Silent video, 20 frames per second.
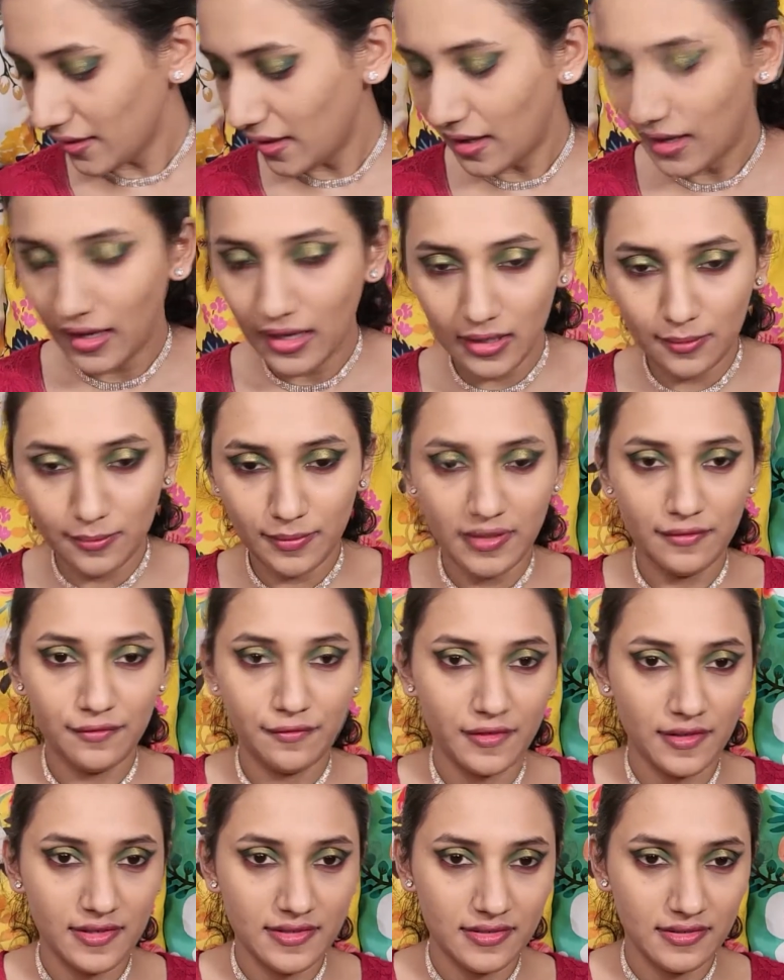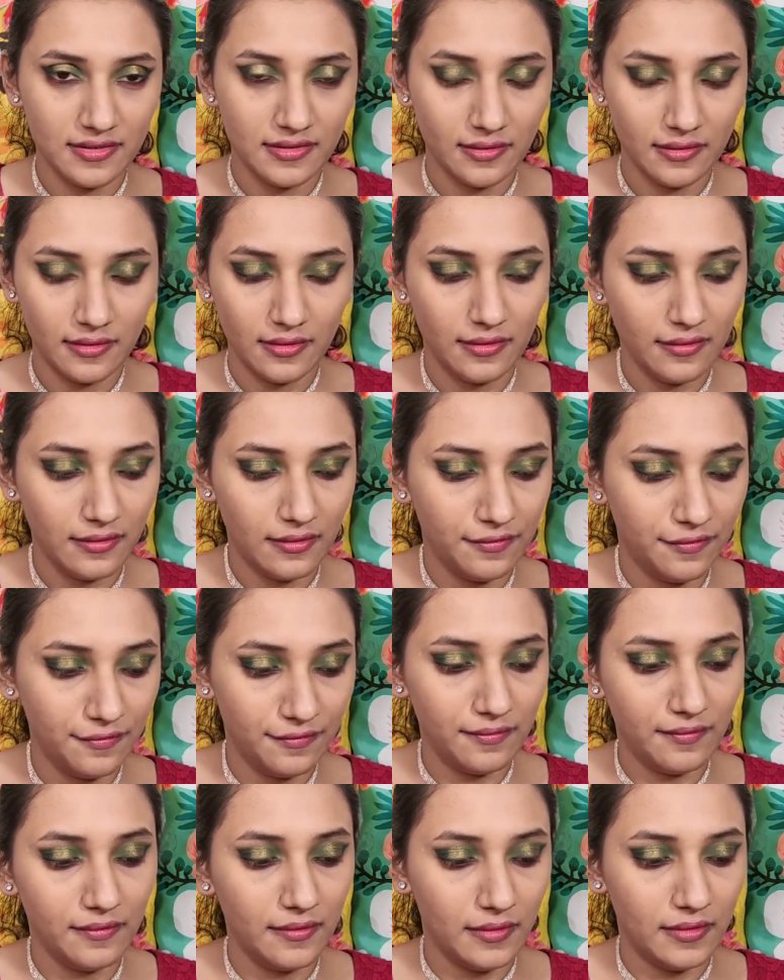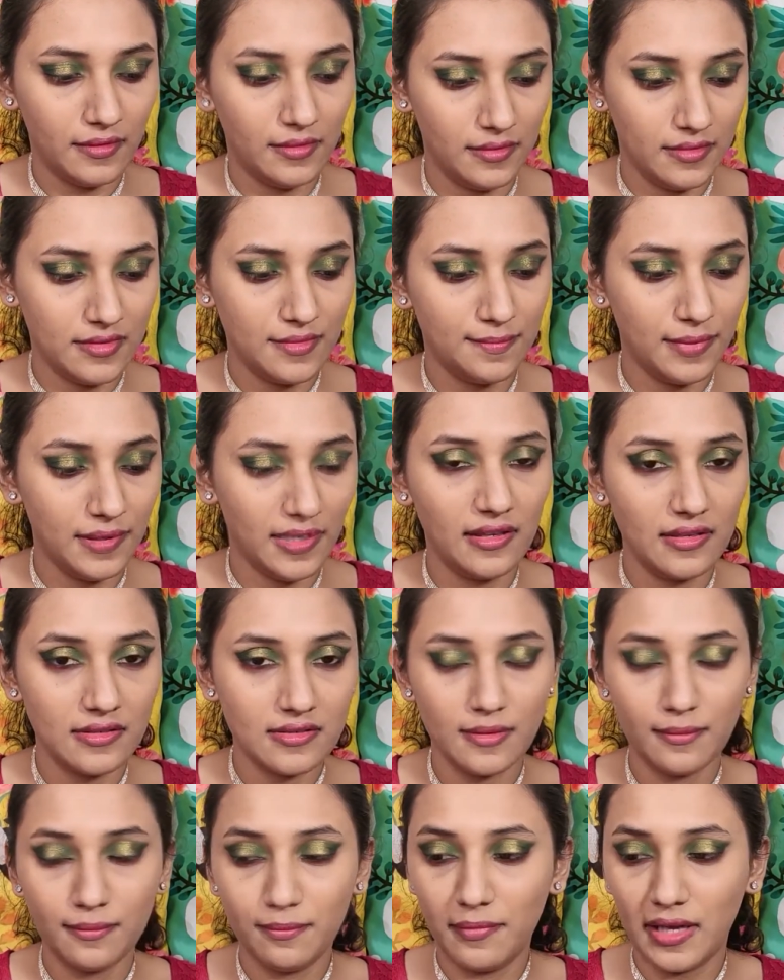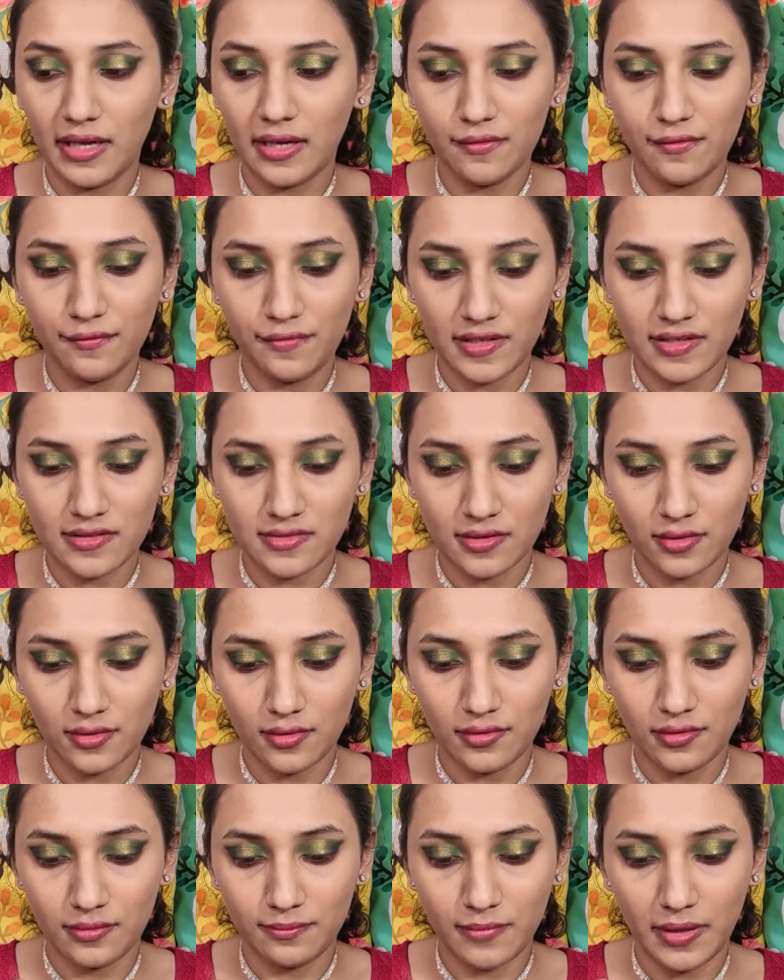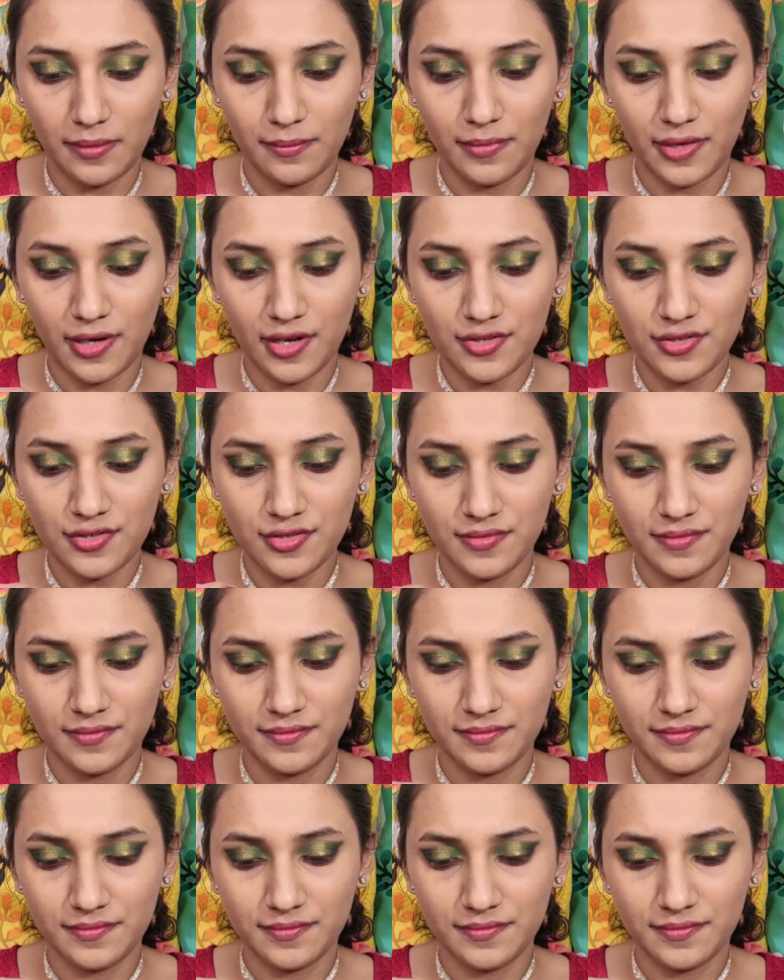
I'll be first spraying some makeup fixer on my brush